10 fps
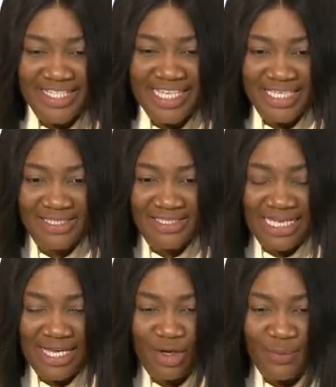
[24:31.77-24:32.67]
yes,
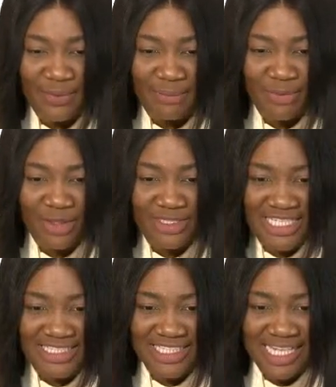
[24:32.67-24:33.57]
I hope I'm going to
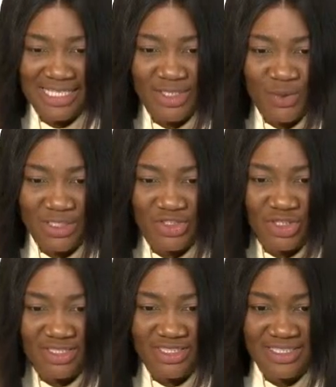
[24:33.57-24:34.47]
take the last
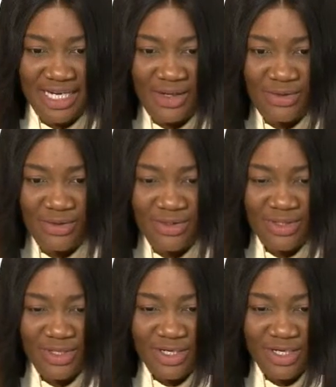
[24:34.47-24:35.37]
questions now.
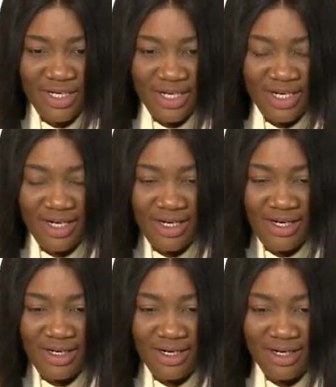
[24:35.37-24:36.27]

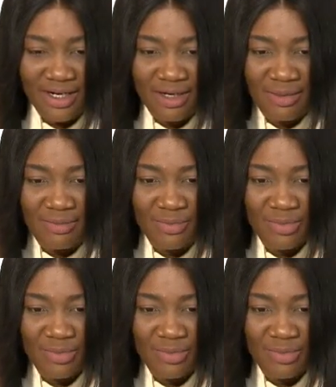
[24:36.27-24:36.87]
Uh,